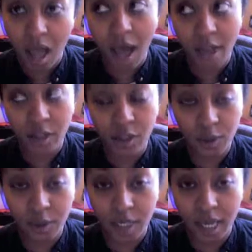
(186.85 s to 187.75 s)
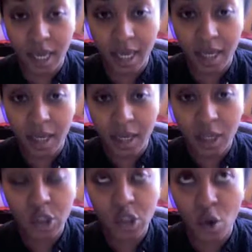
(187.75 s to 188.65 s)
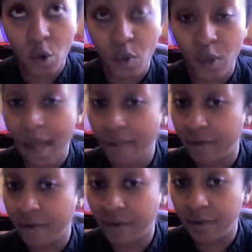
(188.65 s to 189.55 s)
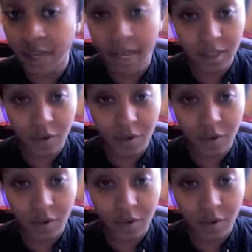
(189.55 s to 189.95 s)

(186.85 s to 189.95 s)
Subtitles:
on Tuesday, so not the next